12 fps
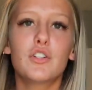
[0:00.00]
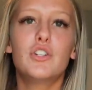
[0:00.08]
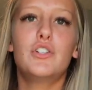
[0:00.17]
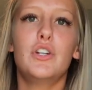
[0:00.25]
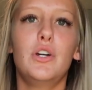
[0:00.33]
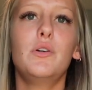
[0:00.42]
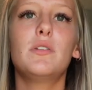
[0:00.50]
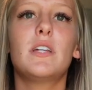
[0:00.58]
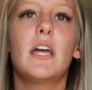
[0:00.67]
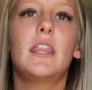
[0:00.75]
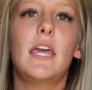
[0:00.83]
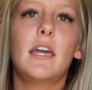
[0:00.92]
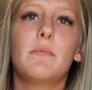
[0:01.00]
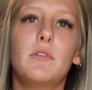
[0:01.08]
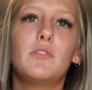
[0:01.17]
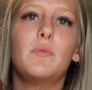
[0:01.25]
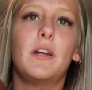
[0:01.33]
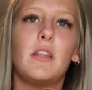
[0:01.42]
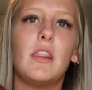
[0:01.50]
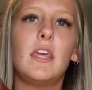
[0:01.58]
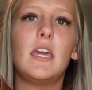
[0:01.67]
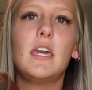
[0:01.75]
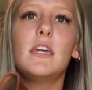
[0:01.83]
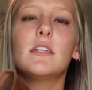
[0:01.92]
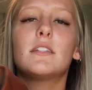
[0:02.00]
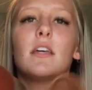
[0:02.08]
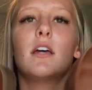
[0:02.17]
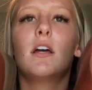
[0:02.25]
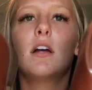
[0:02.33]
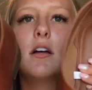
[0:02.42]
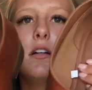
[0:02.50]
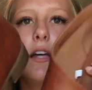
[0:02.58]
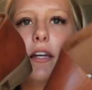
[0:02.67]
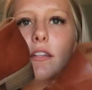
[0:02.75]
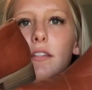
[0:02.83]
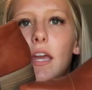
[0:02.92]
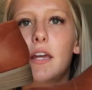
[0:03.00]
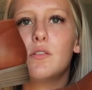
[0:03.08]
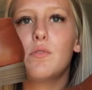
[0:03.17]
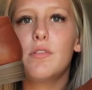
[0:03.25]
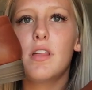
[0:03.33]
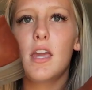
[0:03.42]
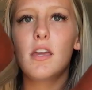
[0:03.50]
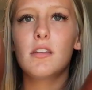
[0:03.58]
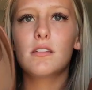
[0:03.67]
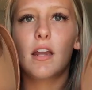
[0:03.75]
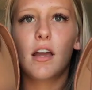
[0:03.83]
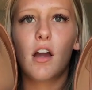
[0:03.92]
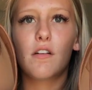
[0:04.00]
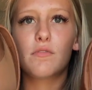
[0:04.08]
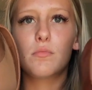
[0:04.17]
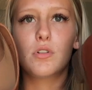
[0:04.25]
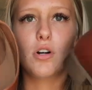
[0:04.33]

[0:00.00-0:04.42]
For shoes, I think I'm just wearing these. Like sandal things that I got from